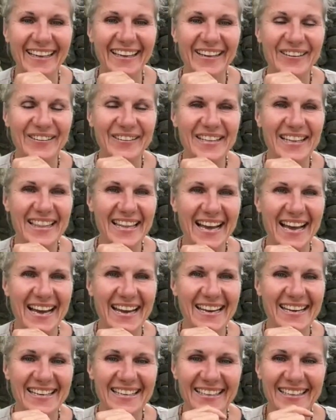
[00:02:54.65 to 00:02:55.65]
called the
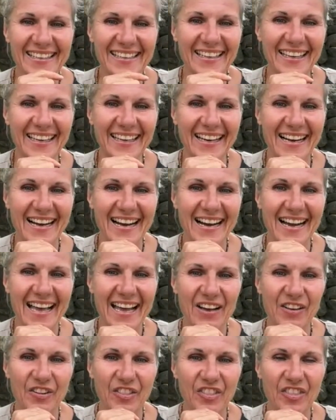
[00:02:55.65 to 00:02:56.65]
9
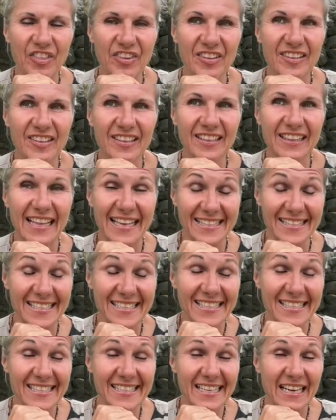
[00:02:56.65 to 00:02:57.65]
health
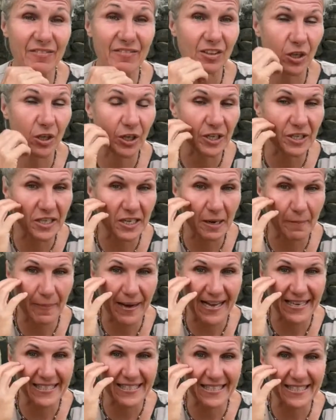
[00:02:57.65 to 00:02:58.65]
lessons that I've learned in the
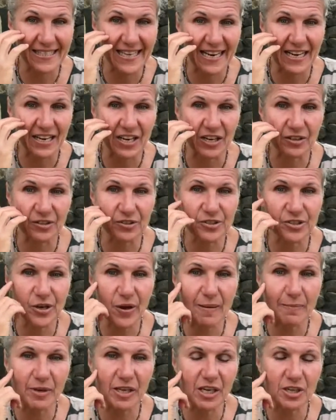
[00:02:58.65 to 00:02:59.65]
past 9 years. So
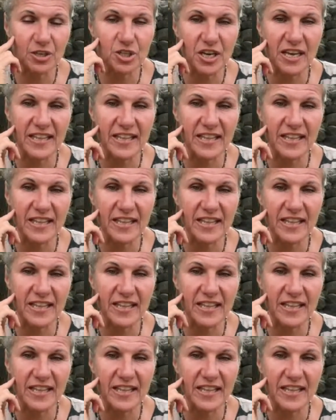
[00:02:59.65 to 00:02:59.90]
I'm going to share